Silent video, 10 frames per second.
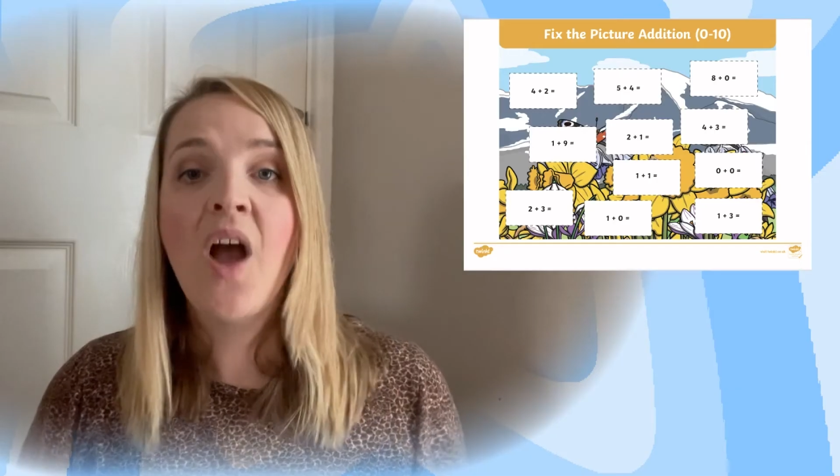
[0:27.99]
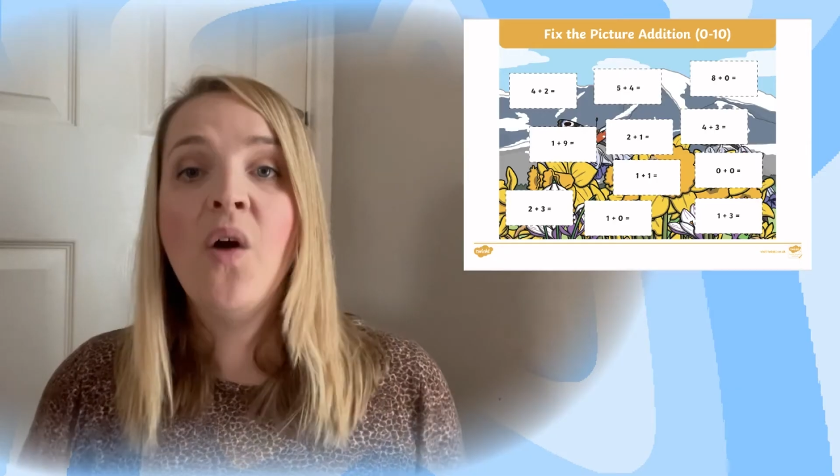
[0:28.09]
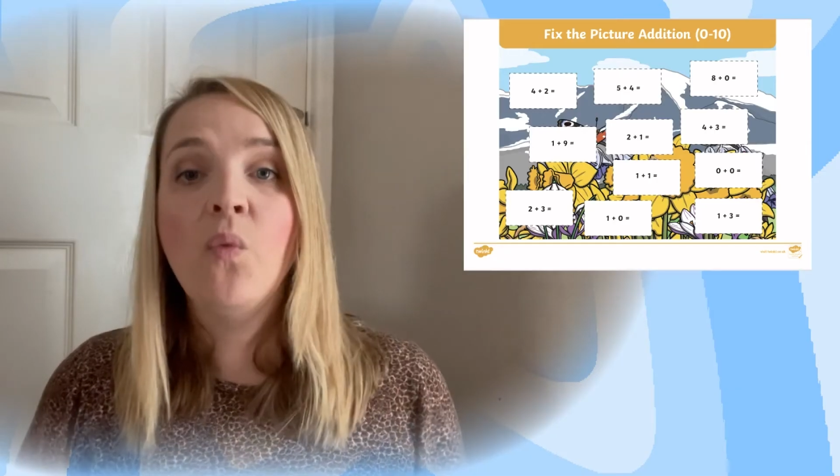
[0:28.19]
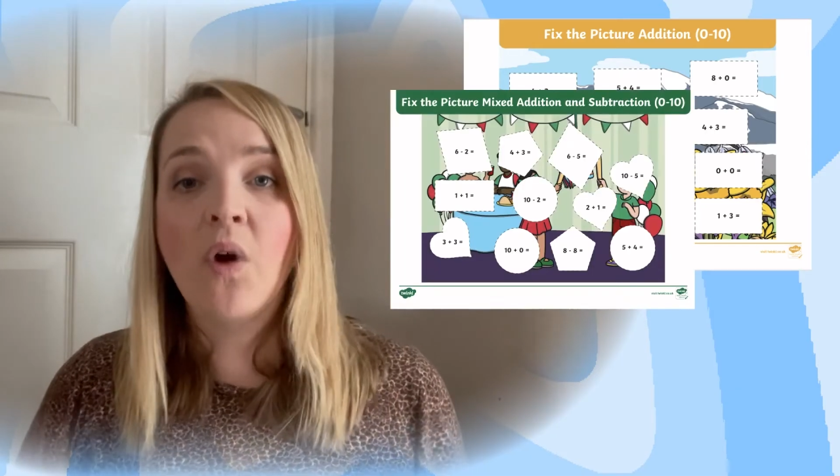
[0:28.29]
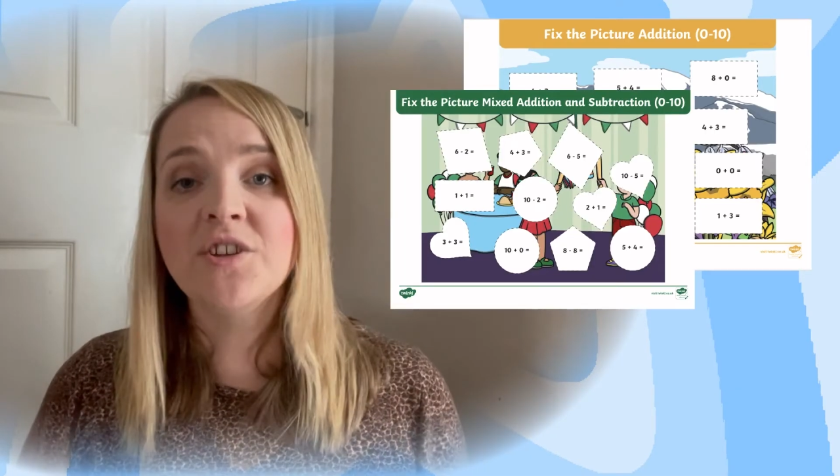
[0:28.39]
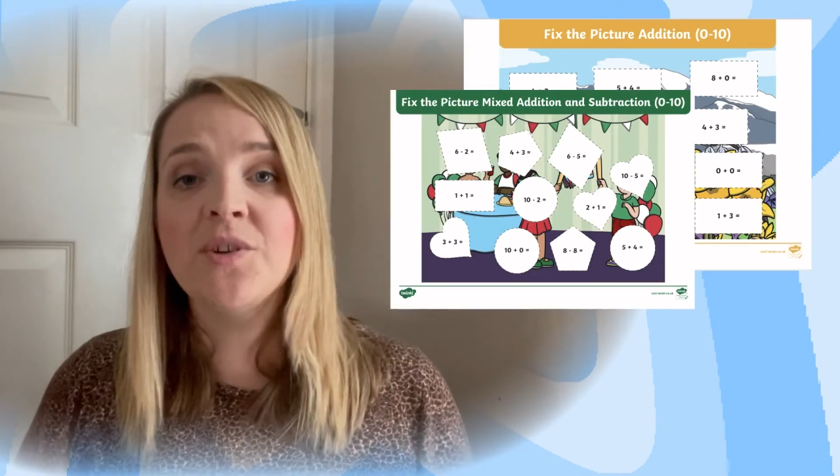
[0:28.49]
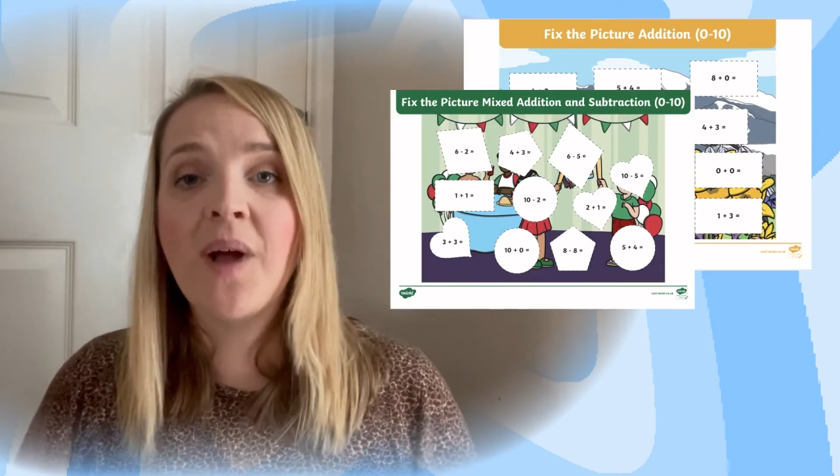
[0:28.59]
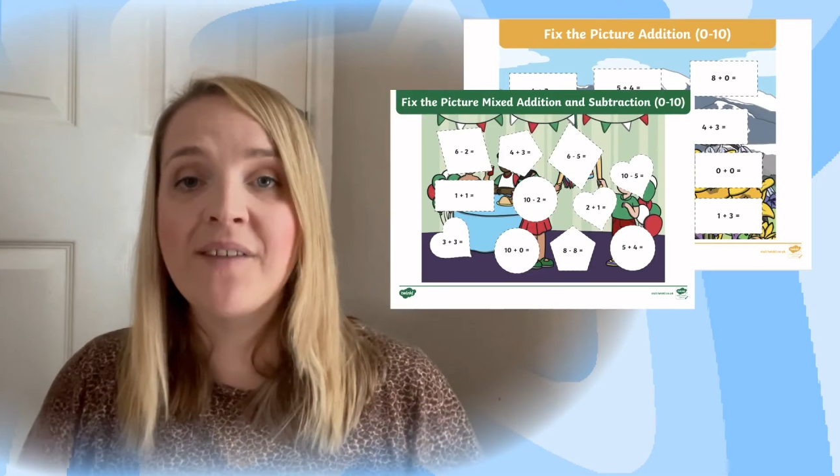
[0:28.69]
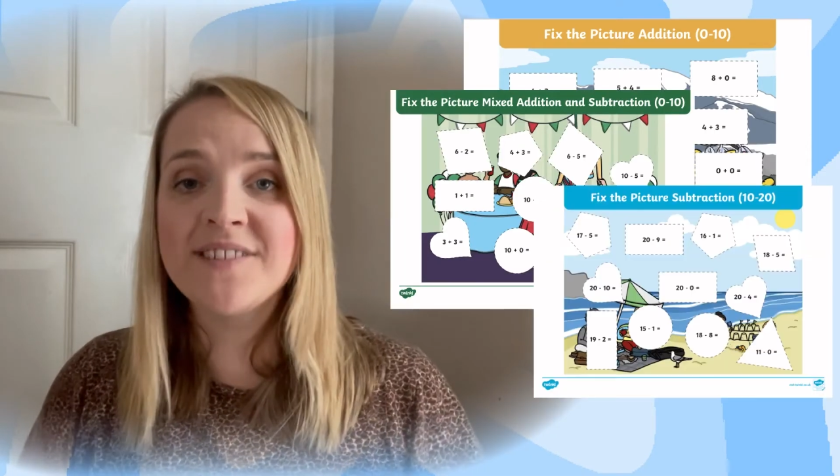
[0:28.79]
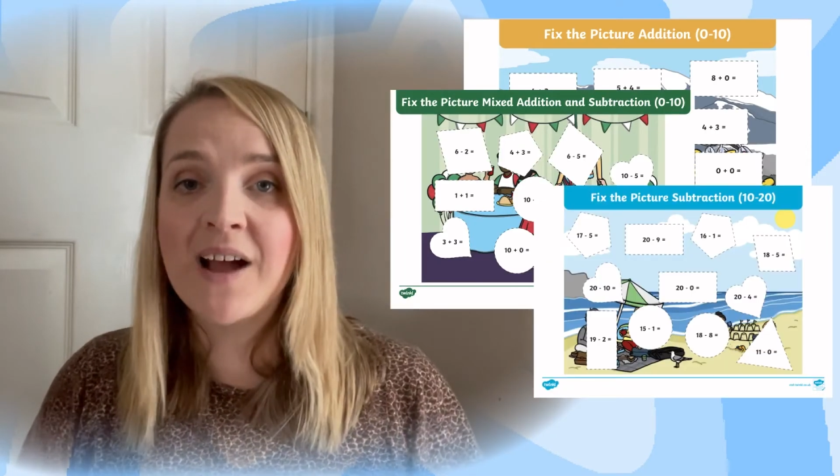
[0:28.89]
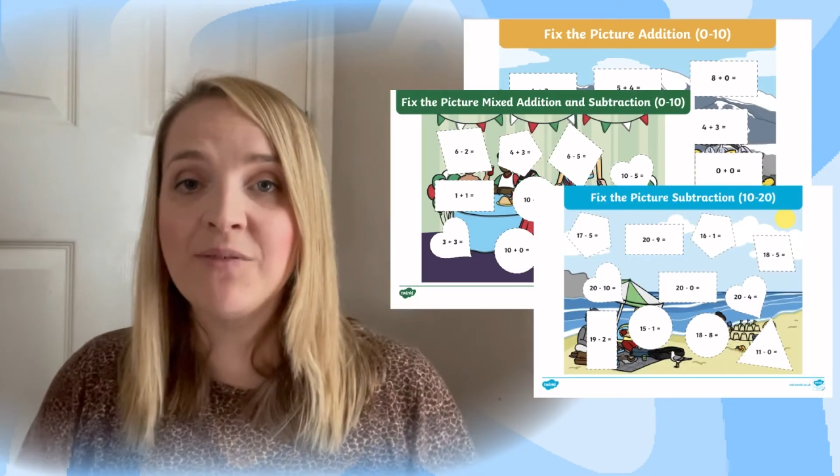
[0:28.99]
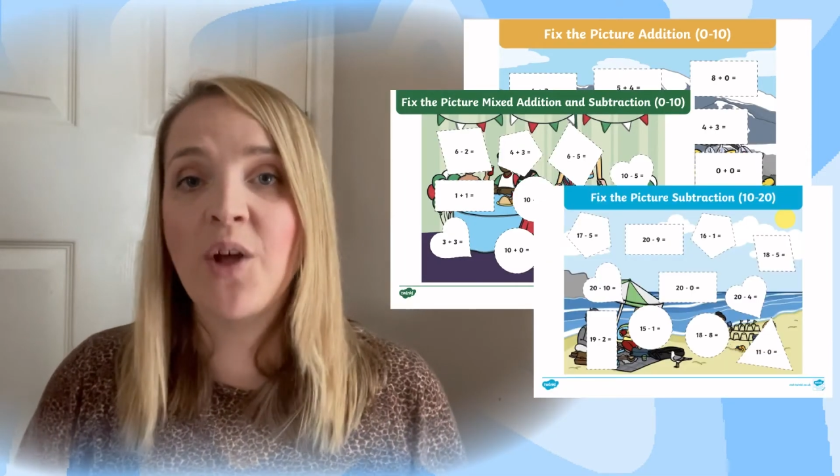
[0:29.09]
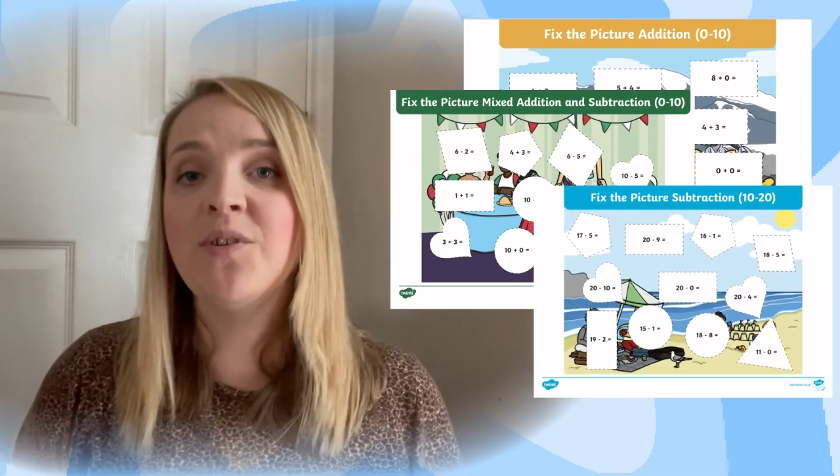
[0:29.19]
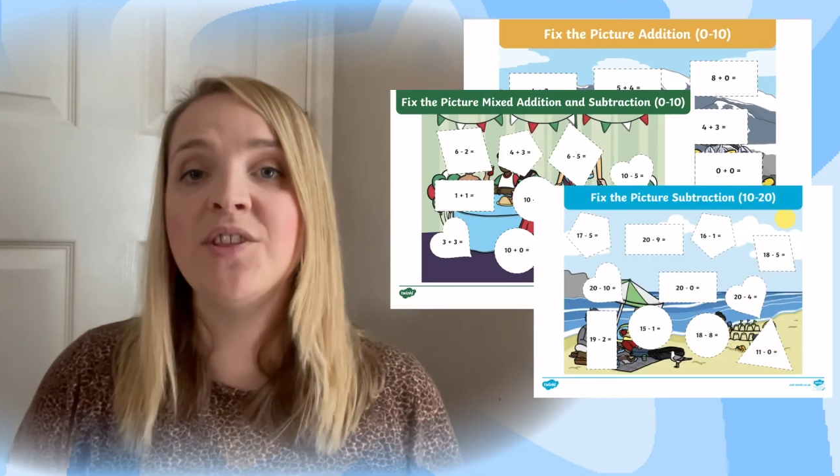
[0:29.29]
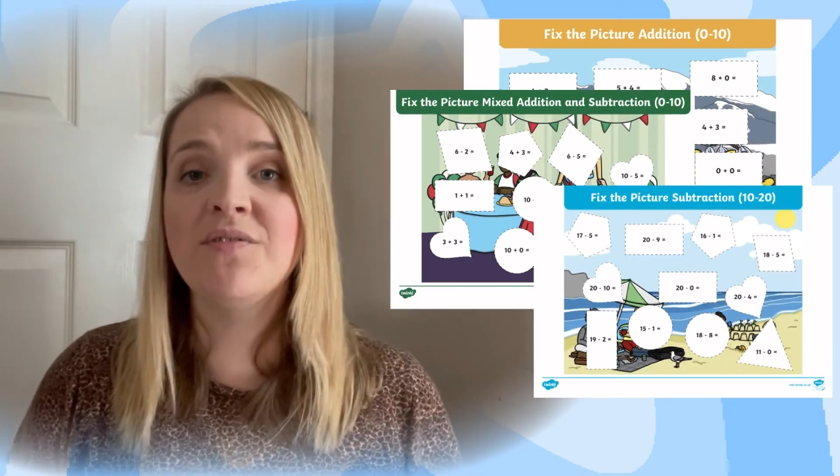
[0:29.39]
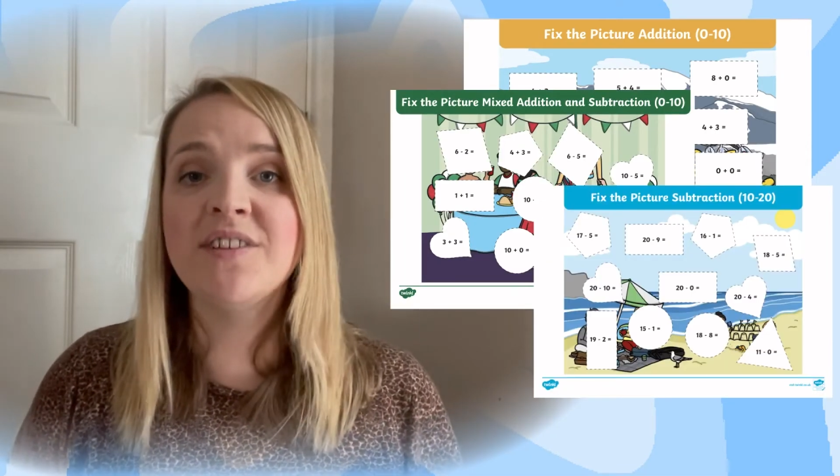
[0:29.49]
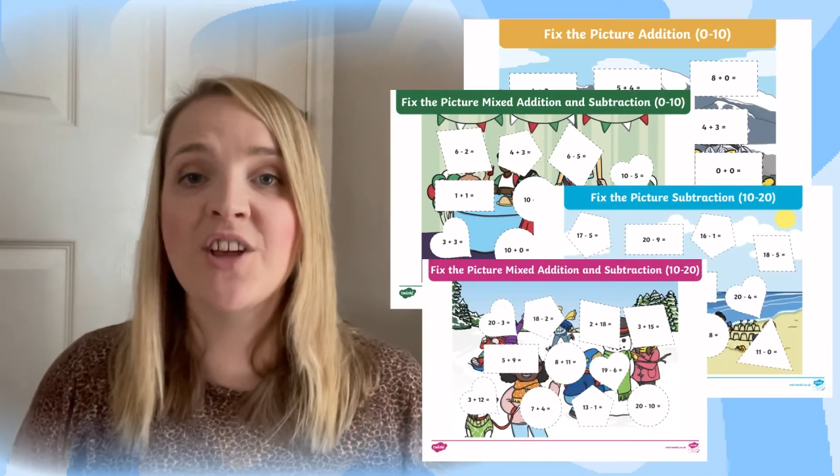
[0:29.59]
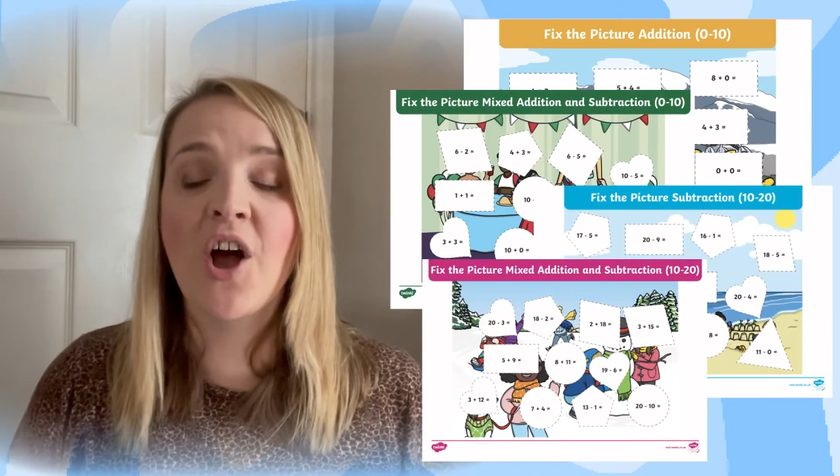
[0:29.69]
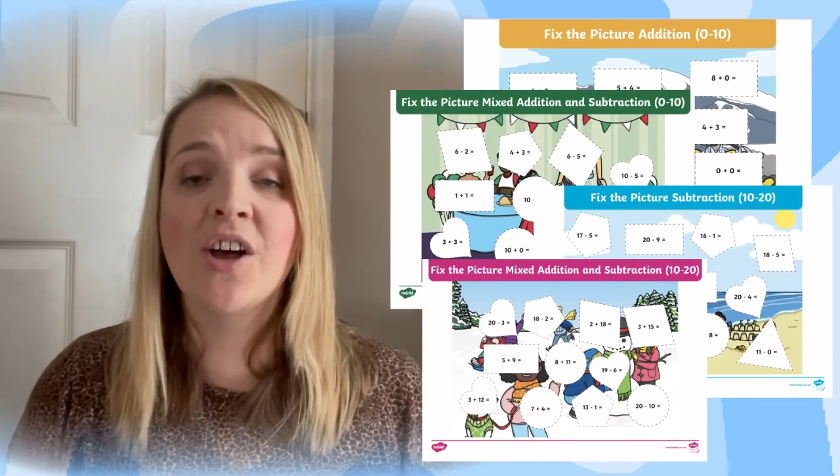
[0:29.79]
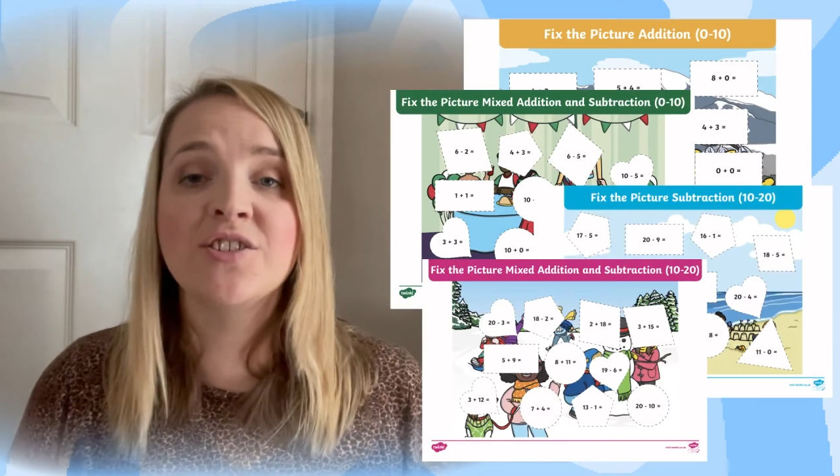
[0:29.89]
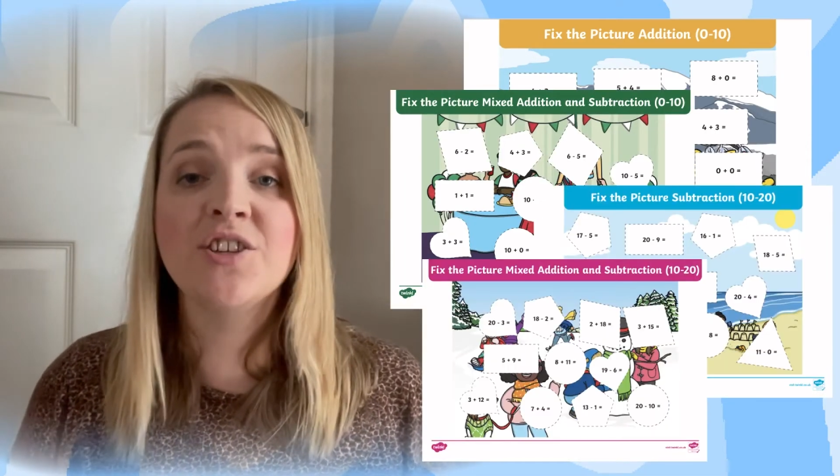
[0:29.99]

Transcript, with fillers: Once you have downloaded the resource,